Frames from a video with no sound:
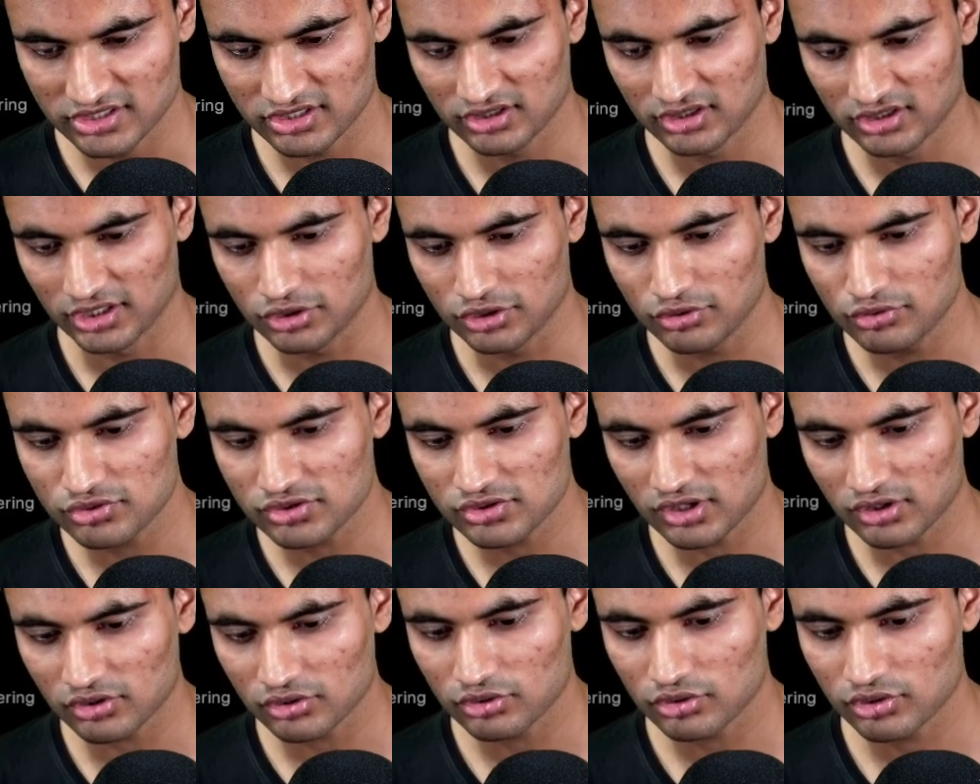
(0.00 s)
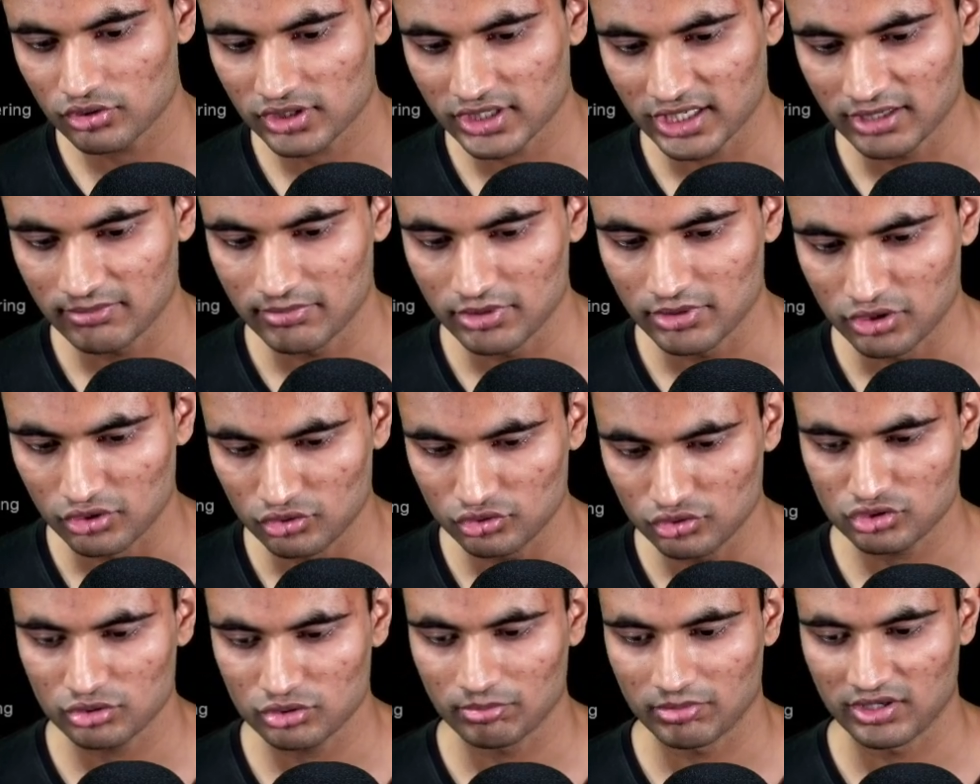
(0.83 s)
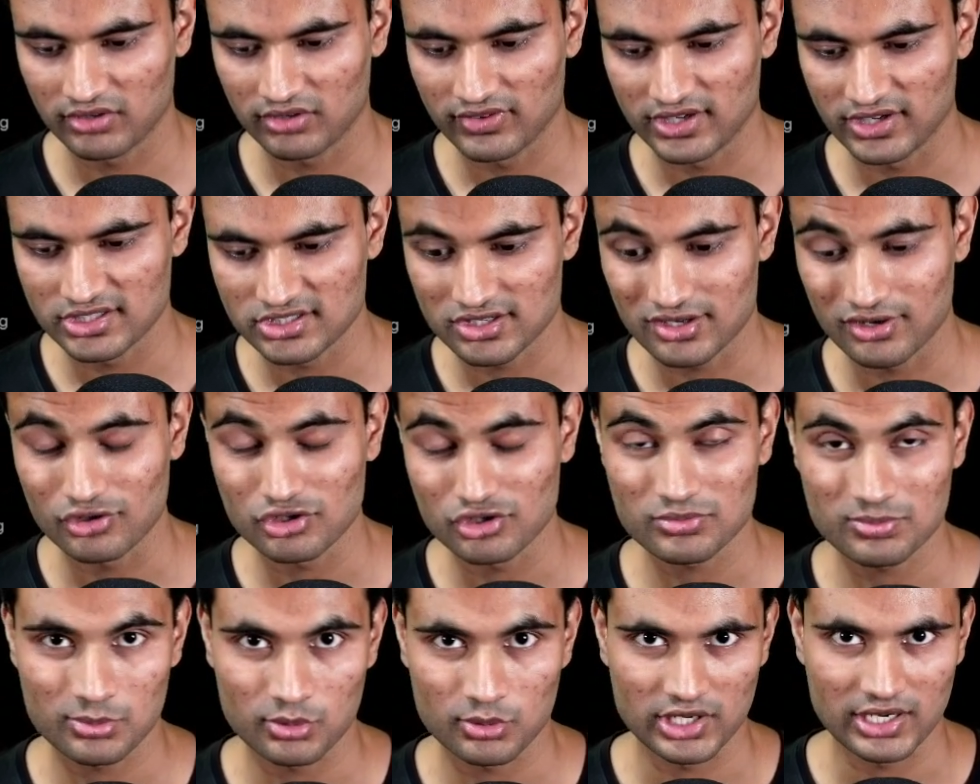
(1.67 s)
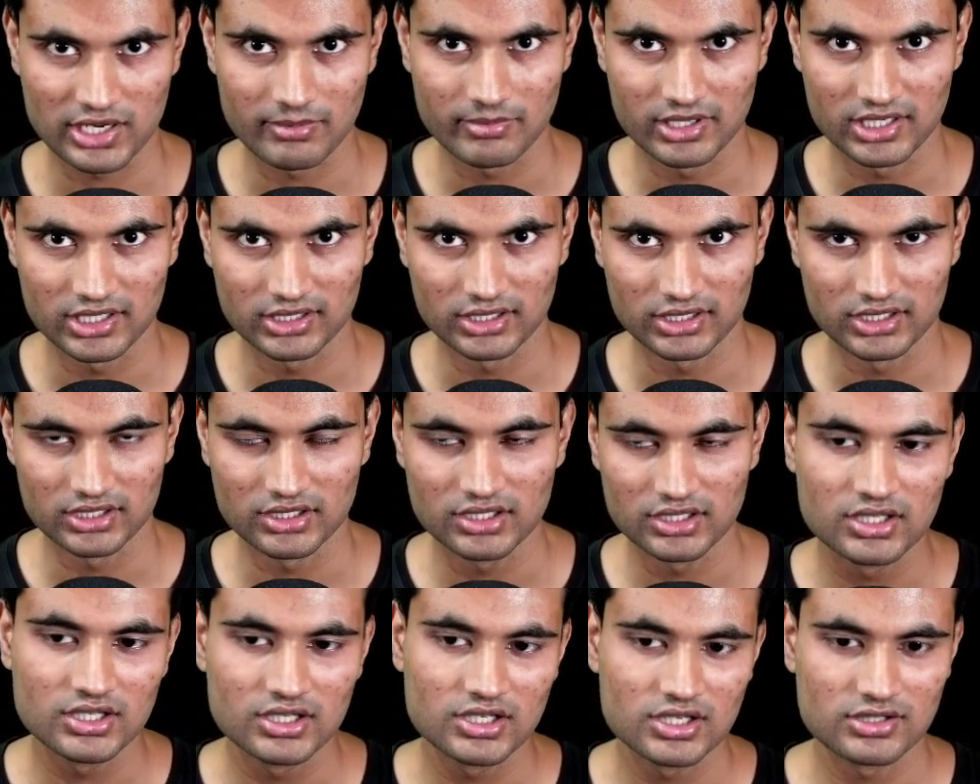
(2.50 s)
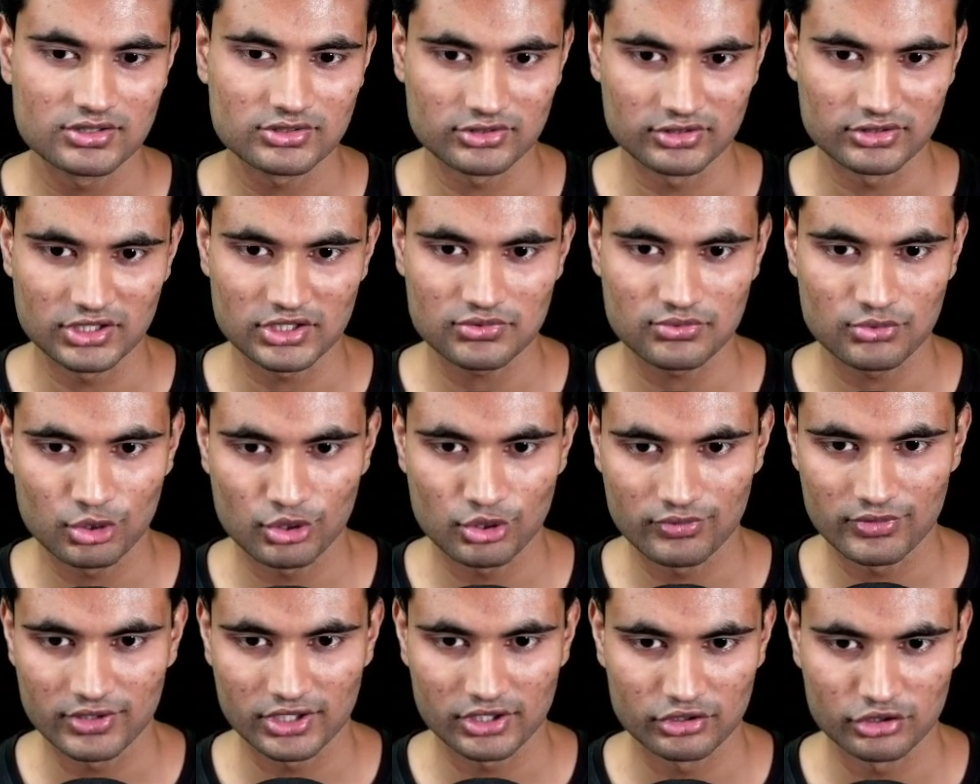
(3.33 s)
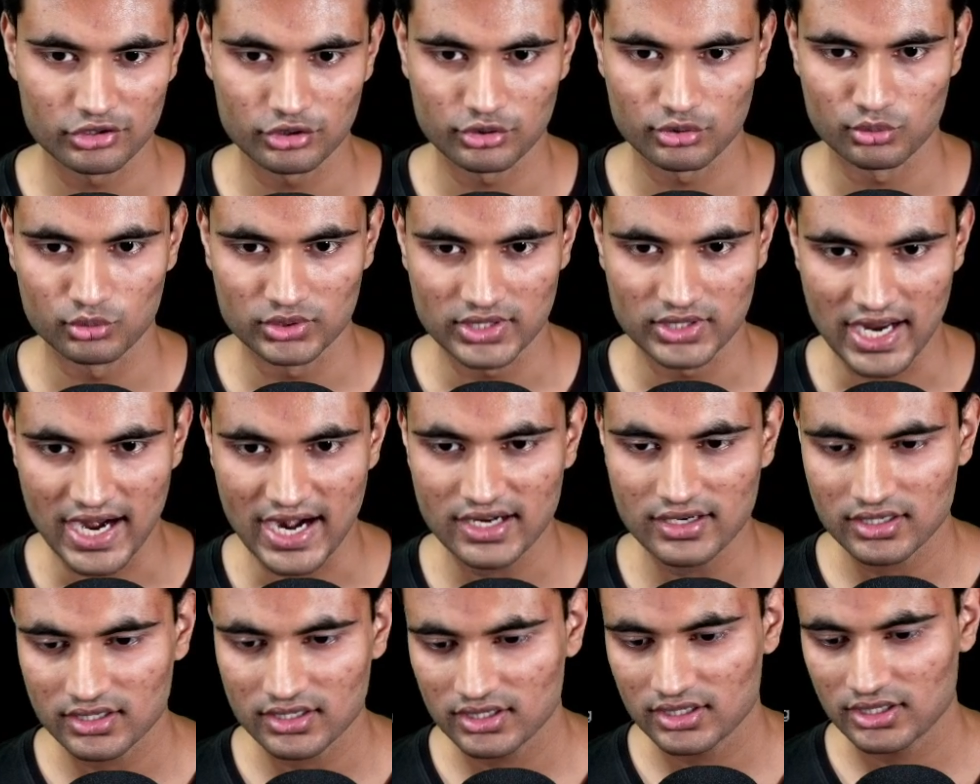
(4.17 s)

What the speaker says: The use router hook can be used to prefetch routes programmatically. So in this video, we are going to do that.